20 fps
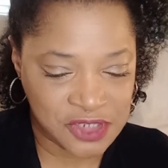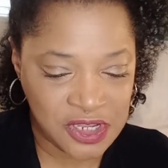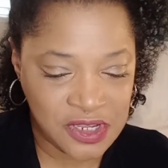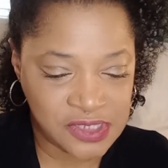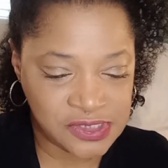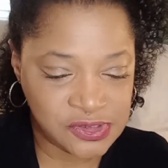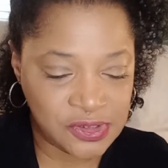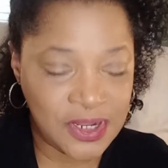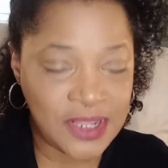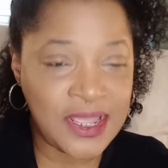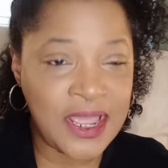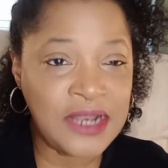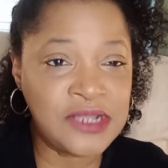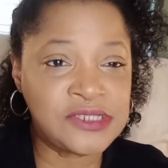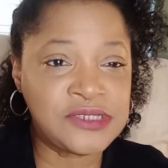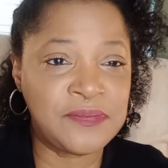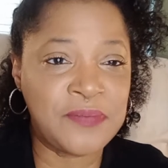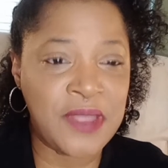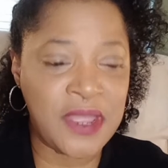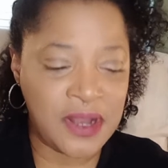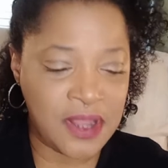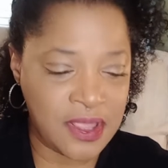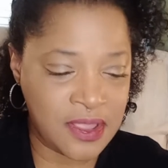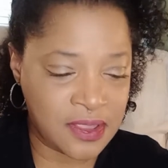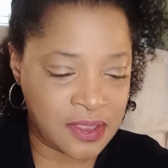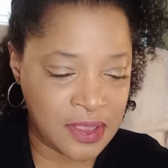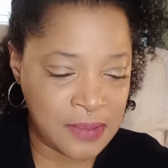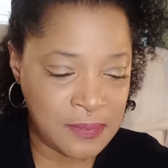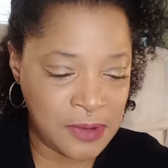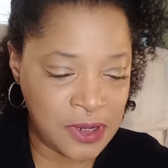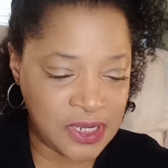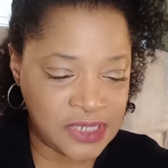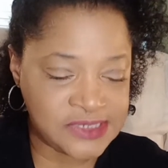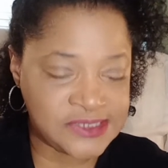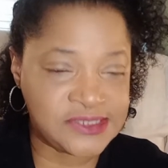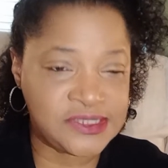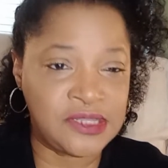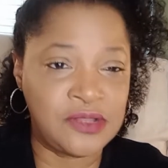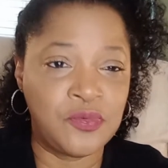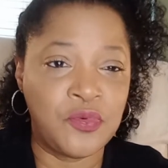So they get into bed and Kimberly is
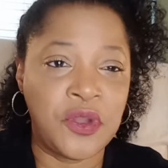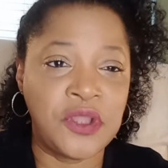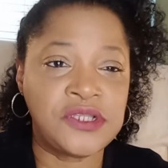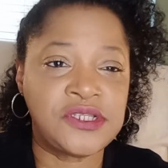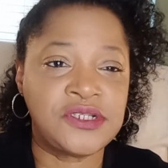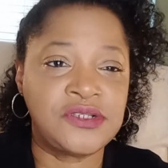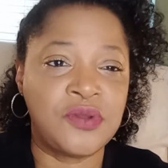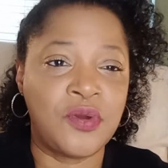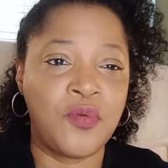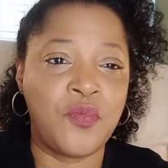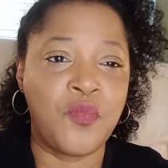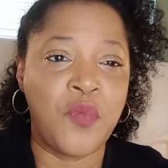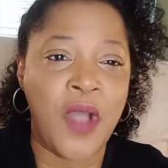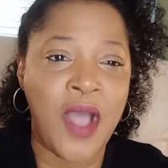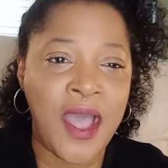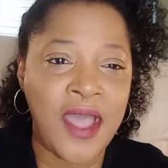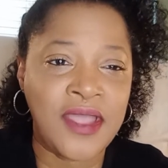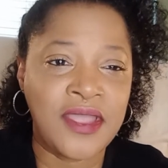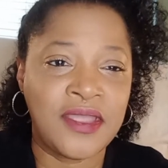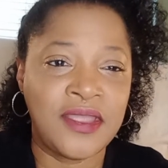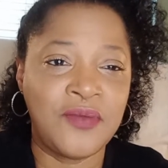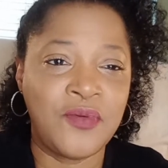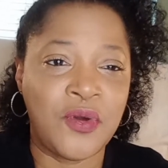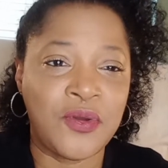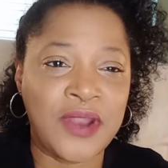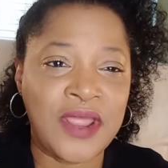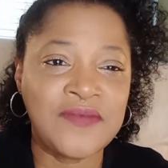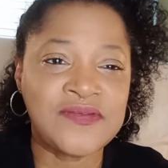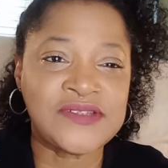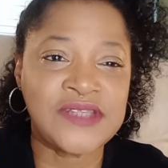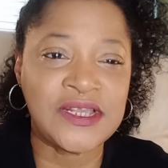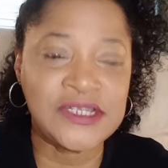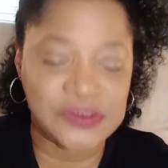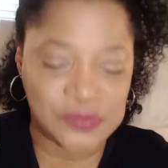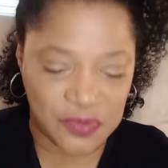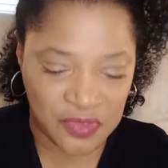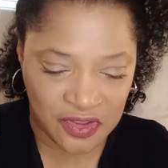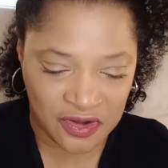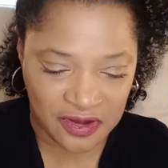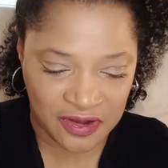still wanting to know why he won't have sex
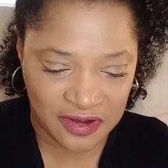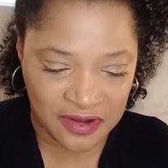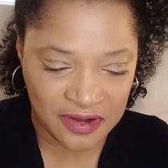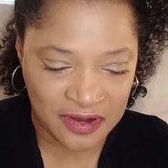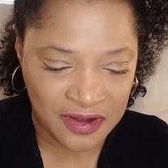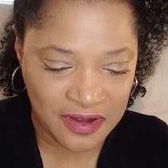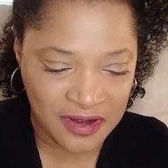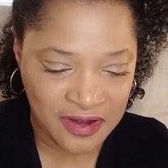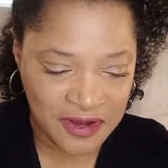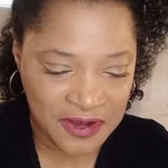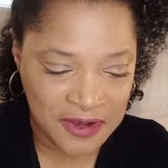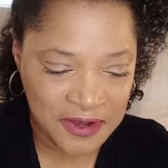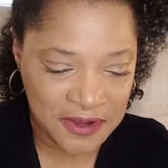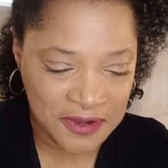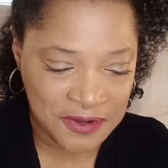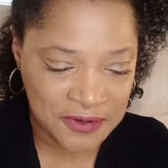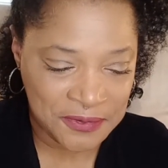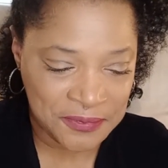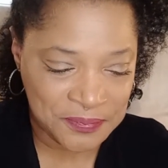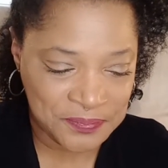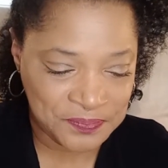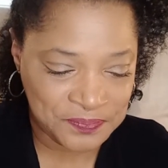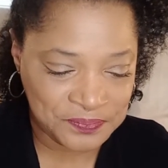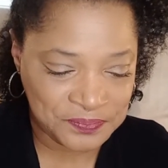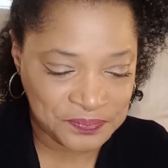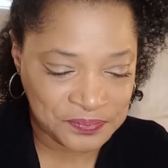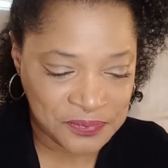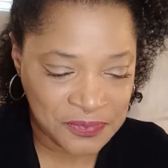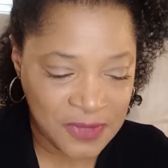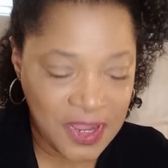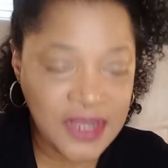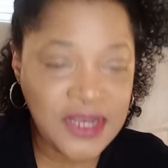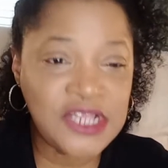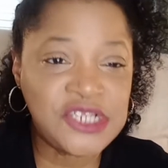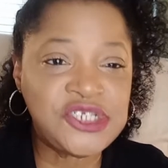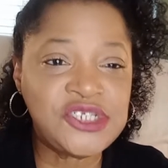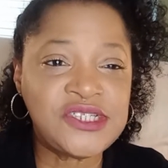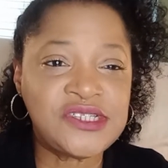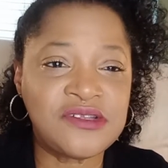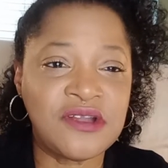with her. And then
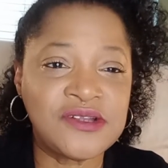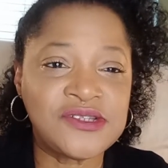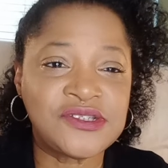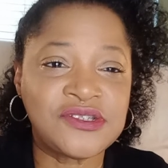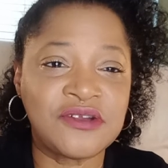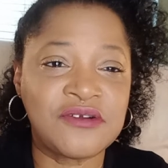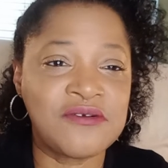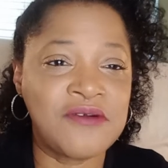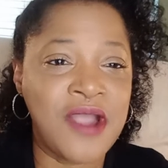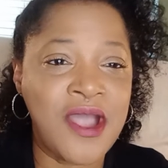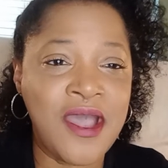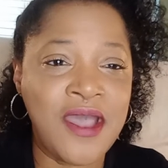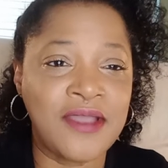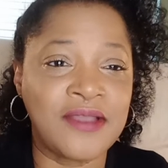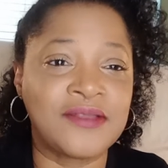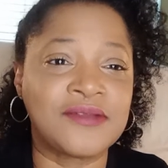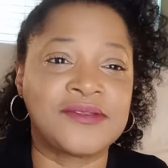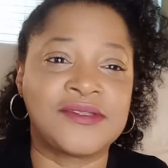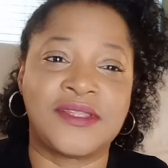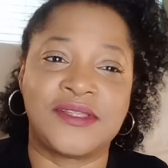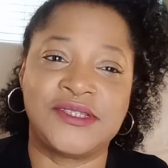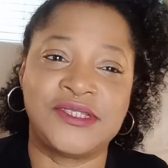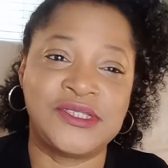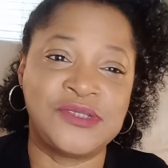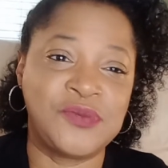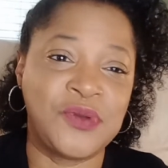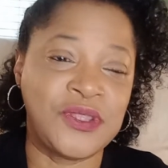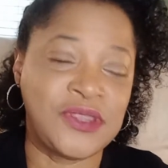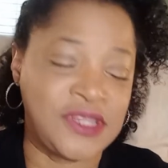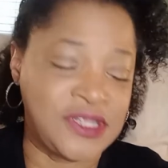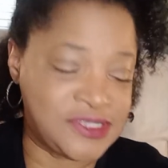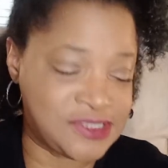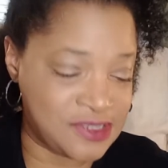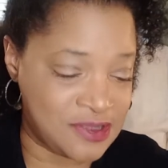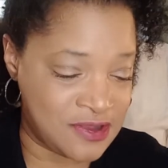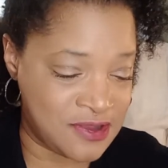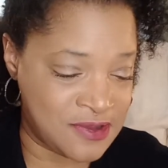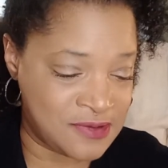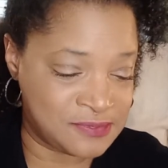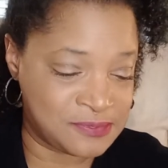she starts to cry. This is what this
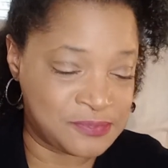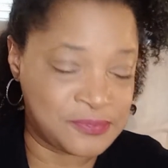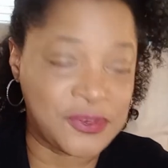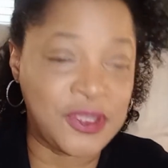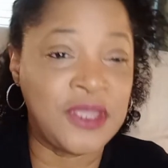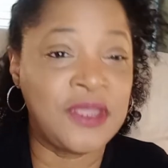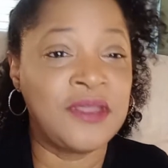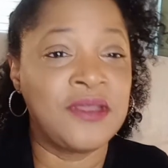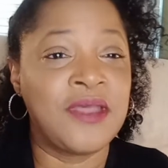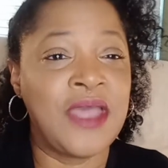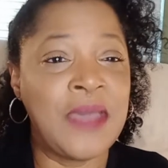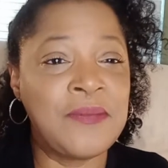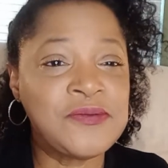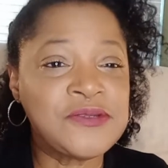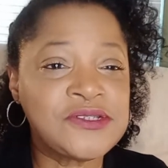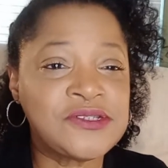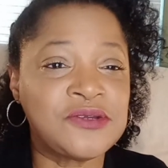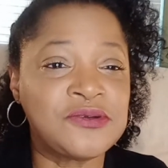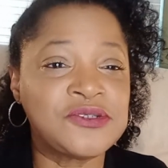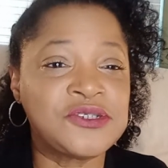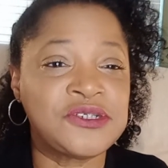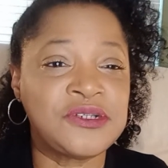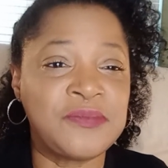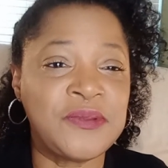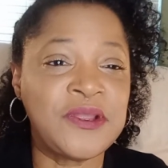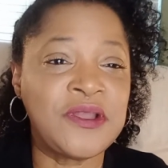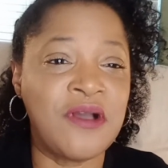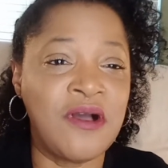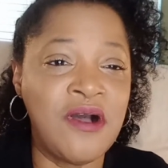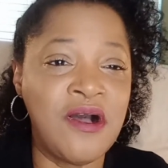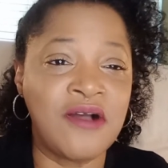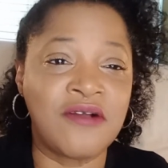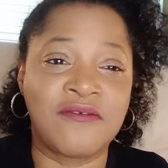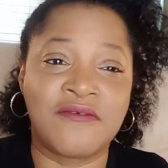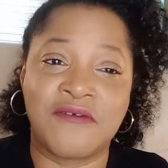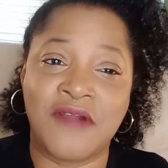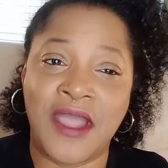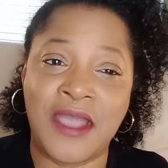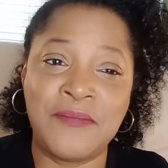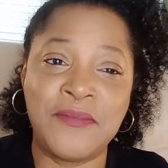episode should have been called,
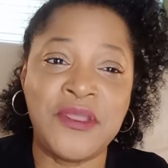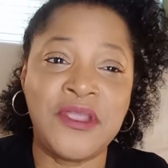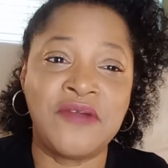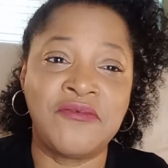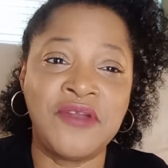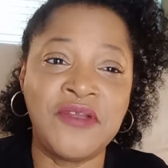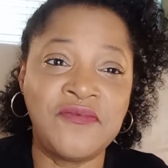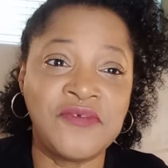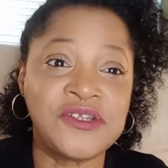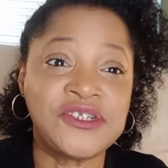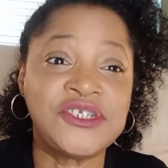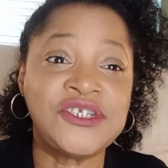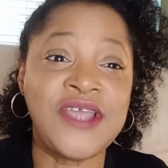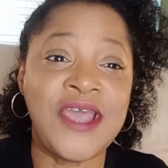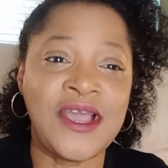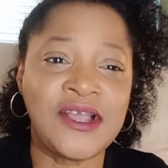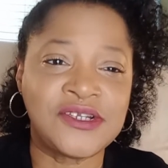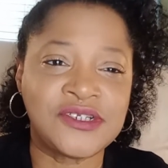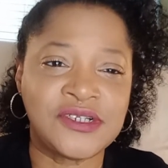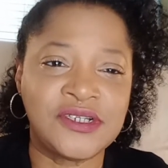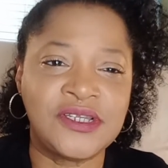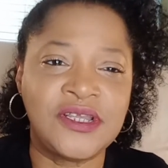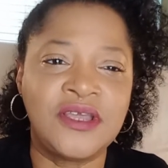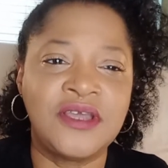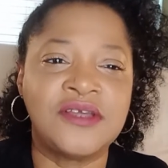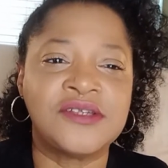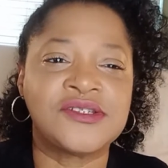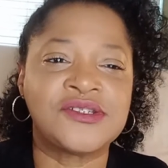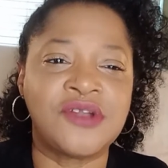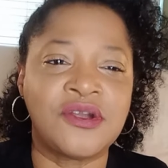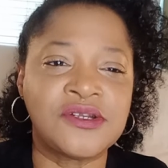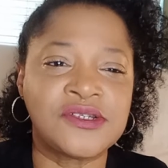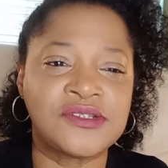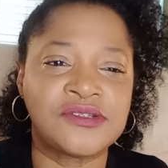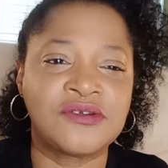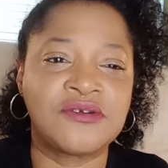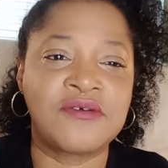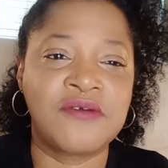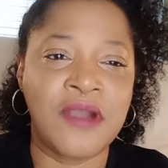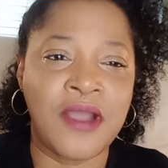Cry Me a River. She actually starts
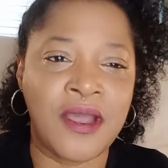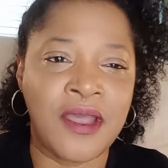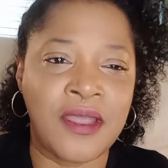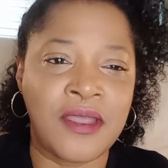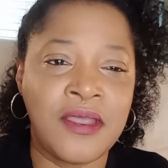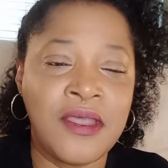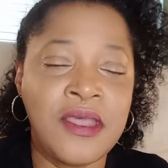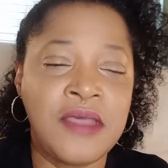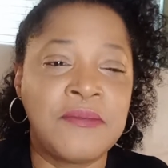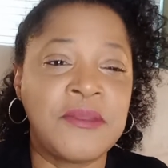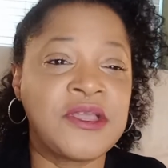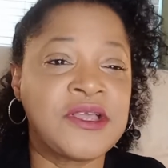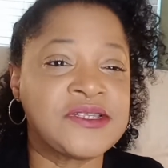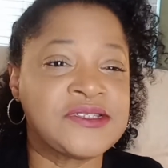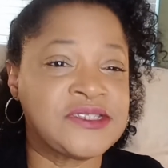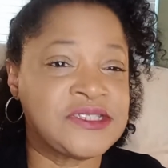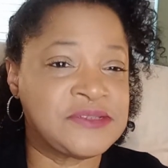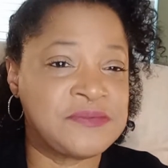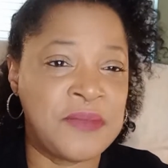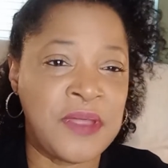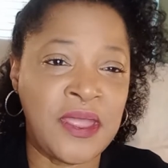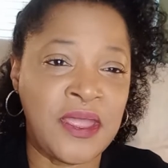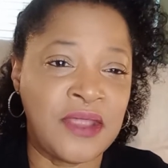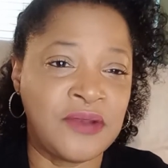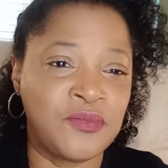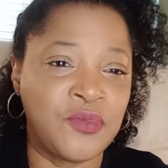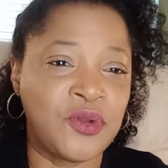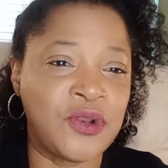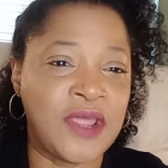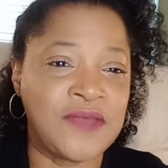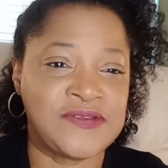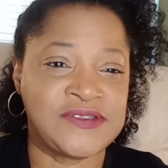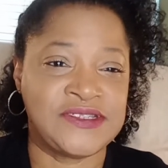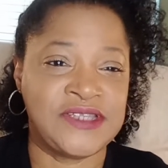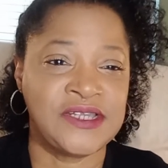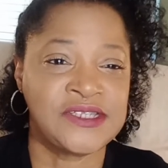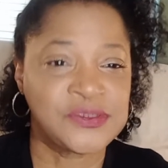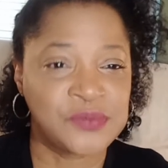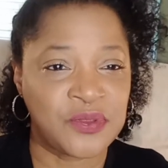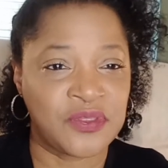to cry because this man won't have
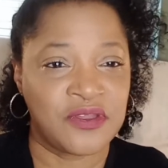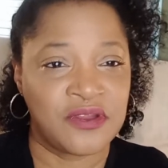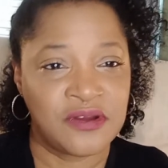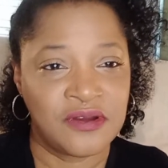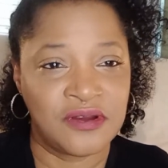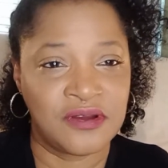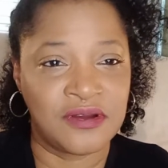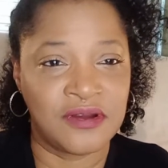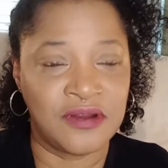sex with her.